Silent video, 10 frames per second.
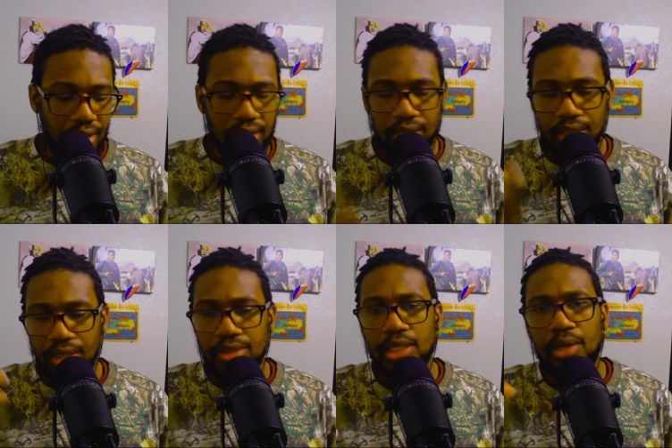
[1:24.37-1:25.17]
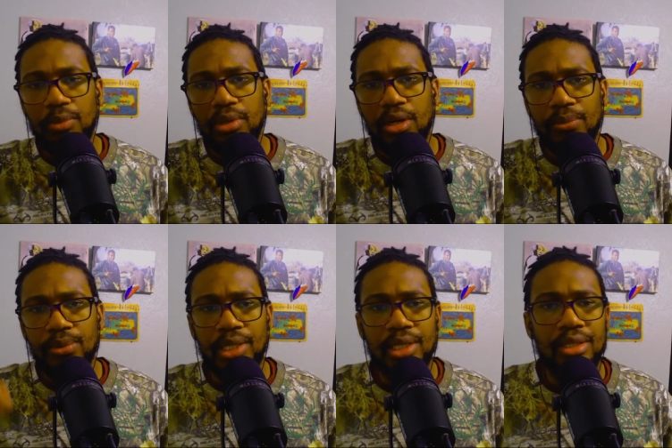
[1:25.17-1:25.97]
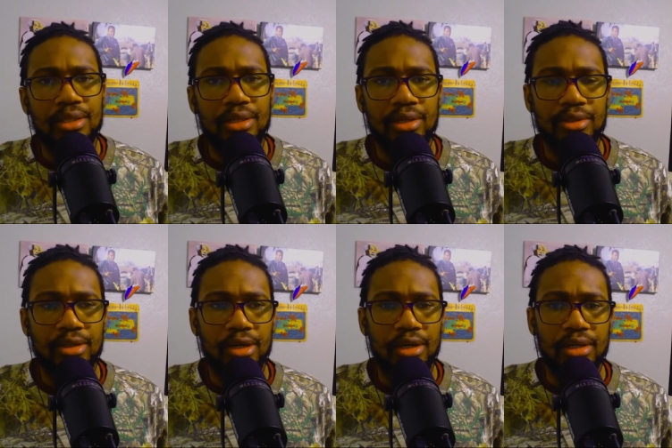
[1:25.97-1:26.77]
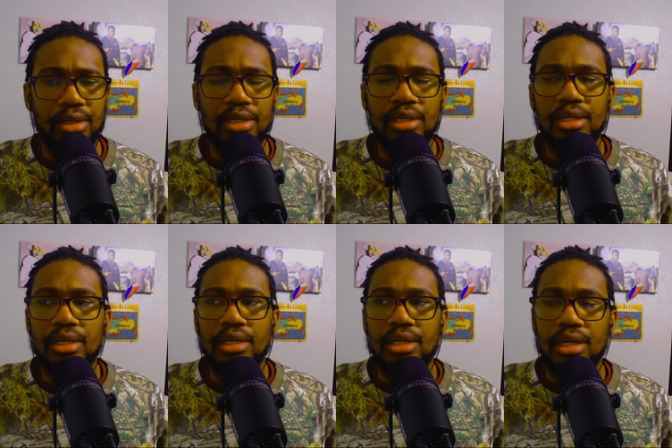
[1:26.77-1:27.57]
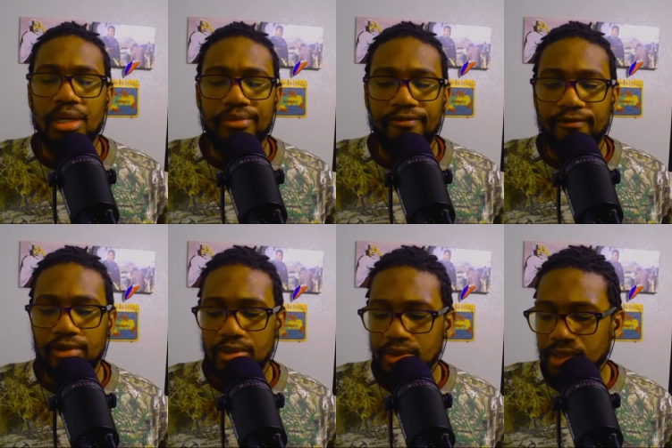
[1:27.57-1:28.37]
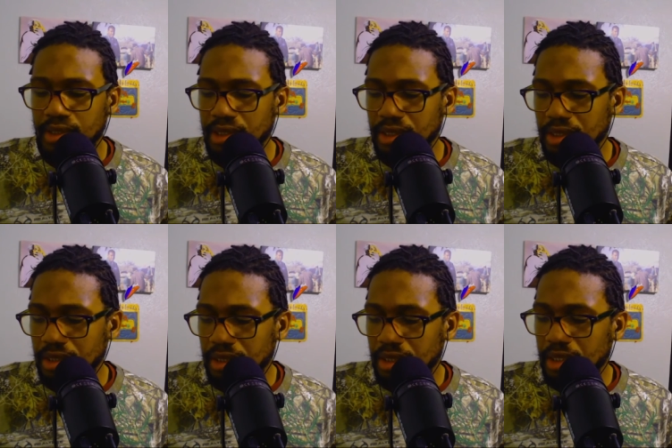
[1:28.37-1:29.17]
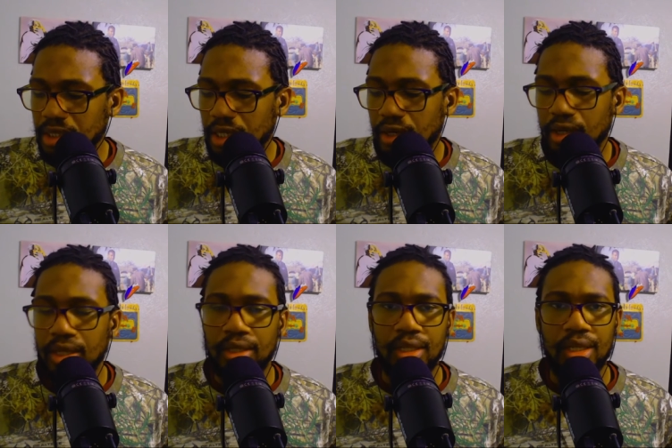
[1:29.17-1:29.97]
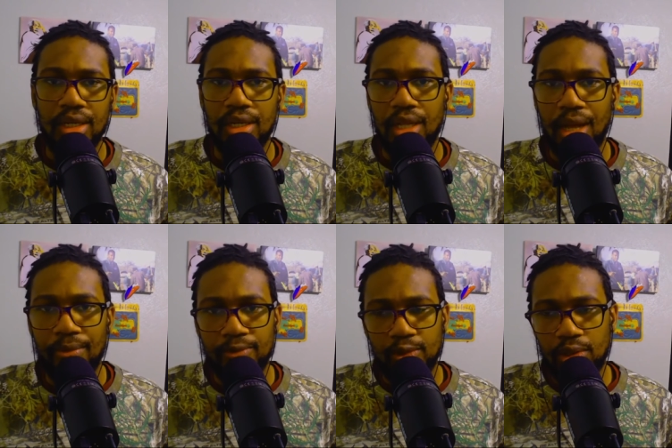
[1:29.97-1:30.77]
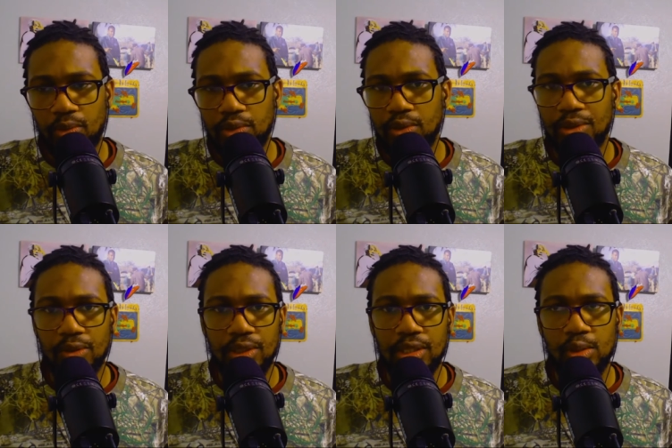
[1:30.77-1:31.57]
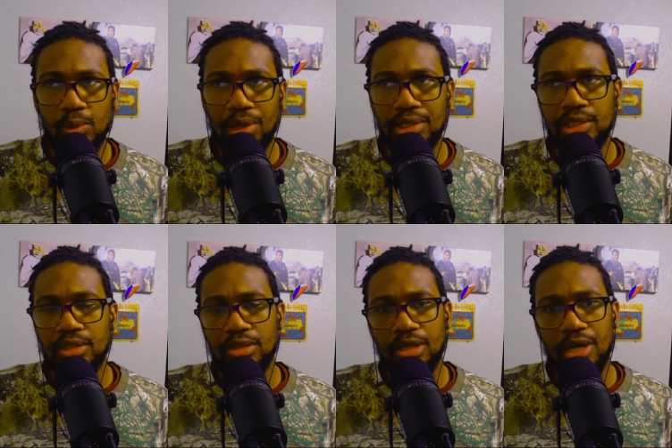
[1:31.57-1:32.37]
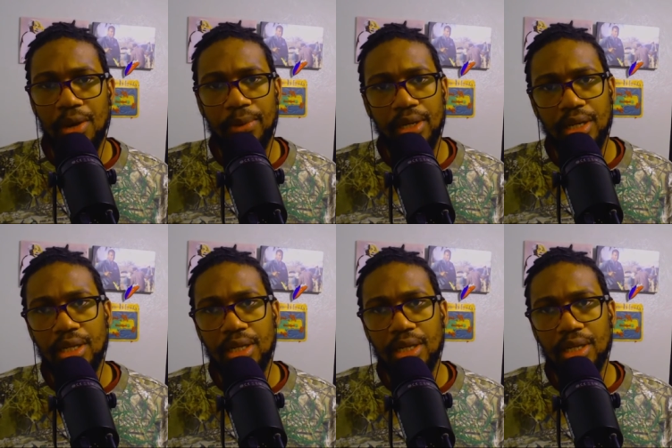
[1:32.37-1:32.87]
It's gonna be up there on the card um, for you to see, and then I'm sure when you go there, you might see the comment